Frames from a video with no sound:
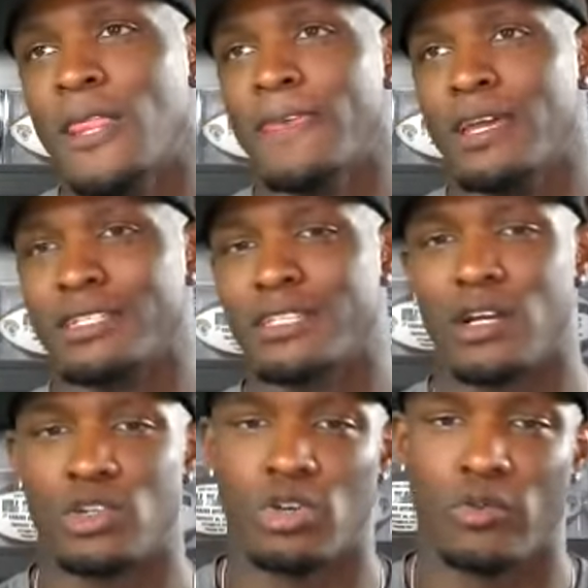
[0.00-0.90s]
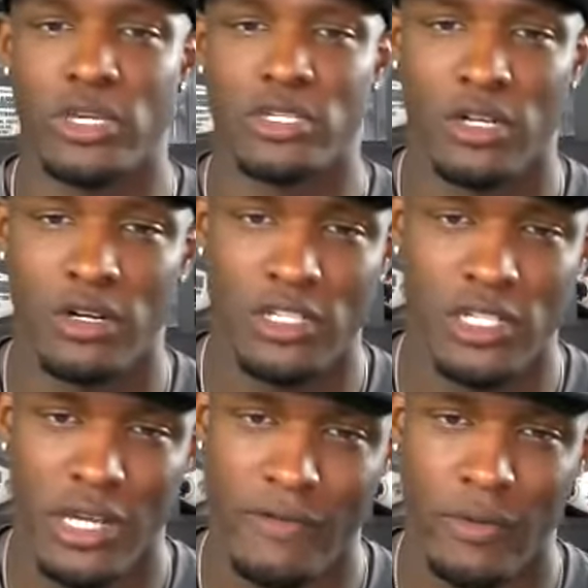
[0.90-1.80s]
And I started doing research,
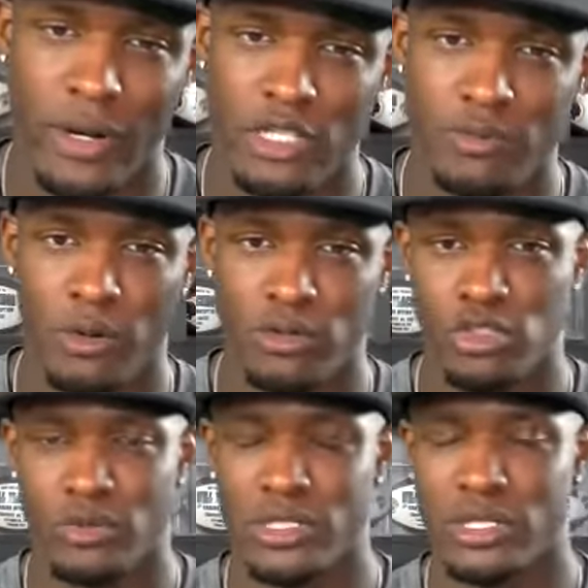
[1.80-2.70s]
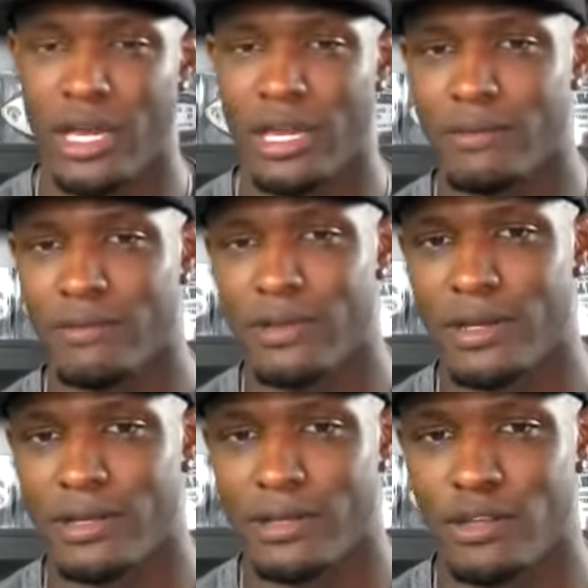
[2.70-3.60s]
and everyone I spoke to was like,
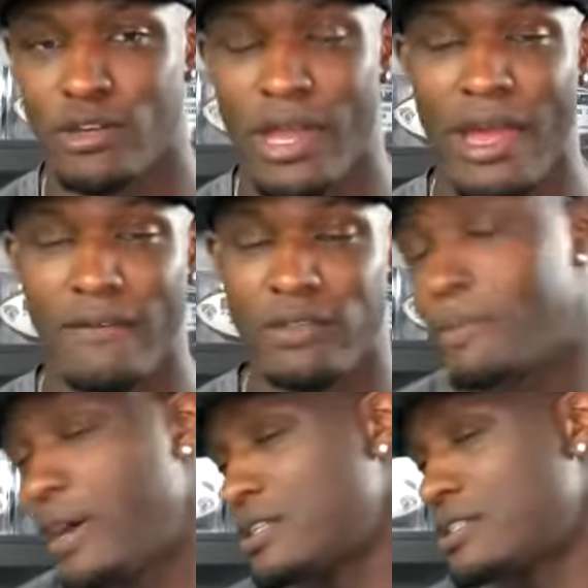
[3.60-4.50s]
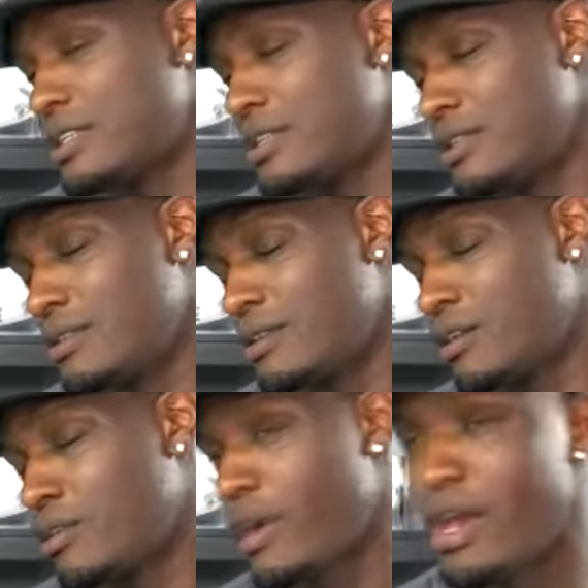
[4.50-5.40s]
you can have the best
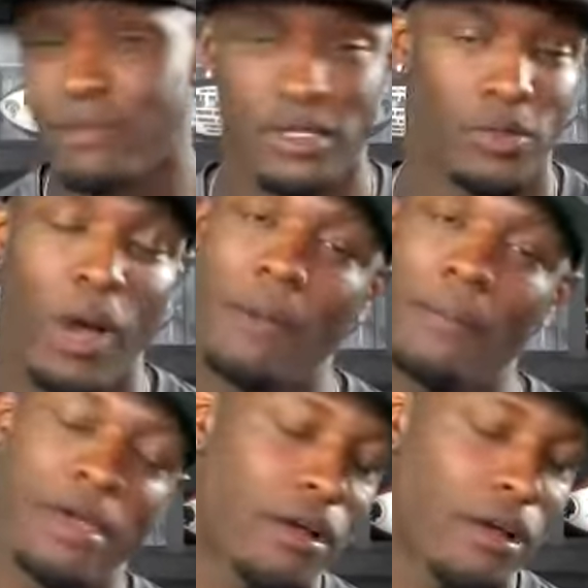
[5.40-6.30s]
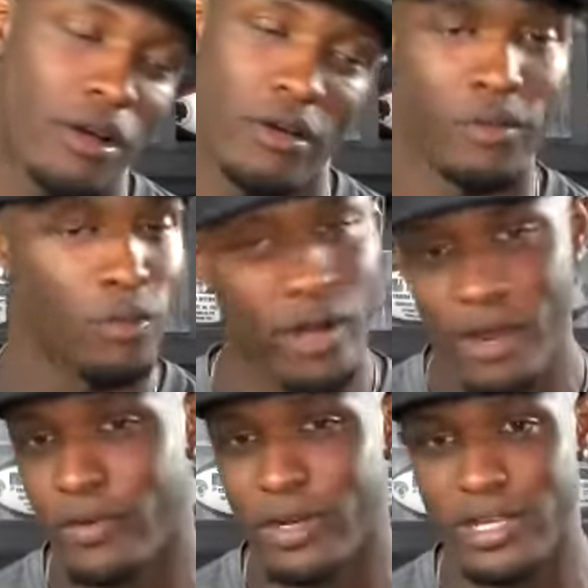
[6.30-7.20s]
grapes, winemaker,
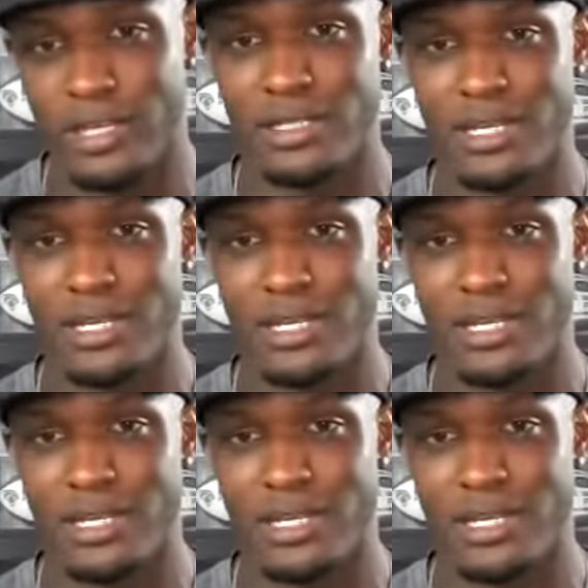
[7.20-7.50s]
whatever it is.